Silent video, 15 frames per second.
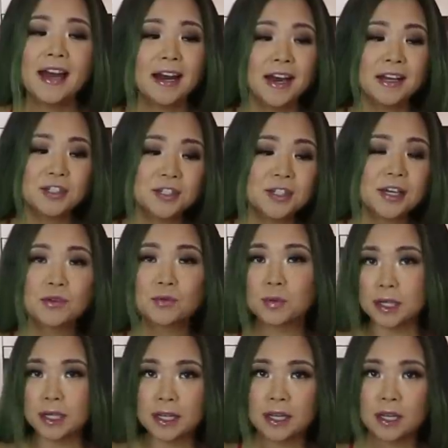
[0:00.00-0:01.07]
And I just like
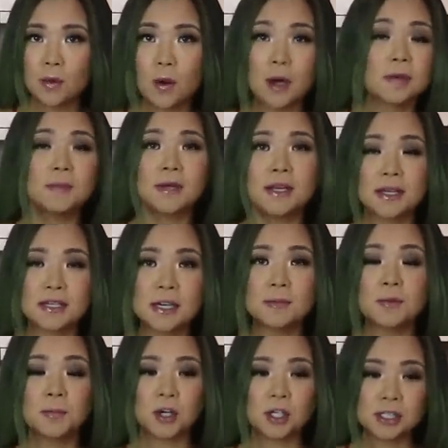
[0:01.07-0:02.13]
really wanna be a type
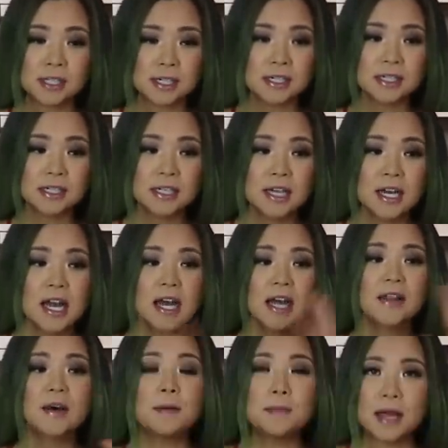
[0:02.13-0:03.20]
of person
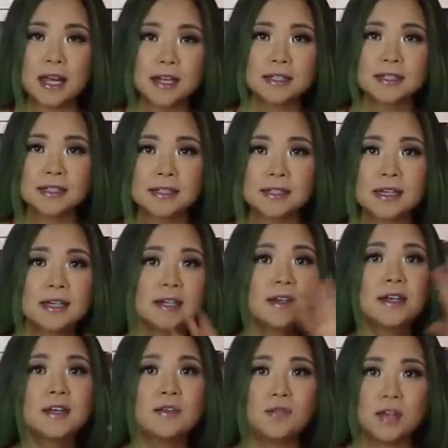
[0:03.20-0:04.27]
that makes
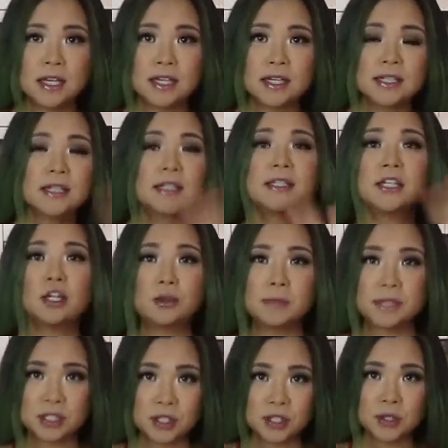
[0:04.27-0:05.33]
vegan
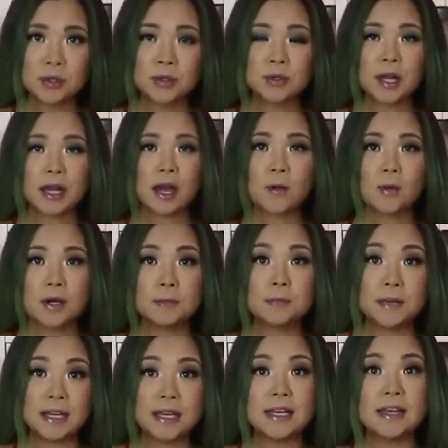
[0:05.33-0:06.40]
tiramisu. Like I wanna
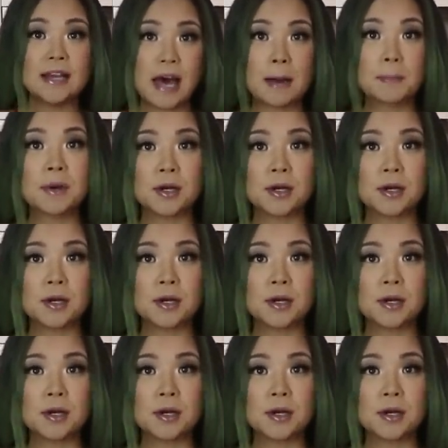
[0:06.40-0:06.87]
be that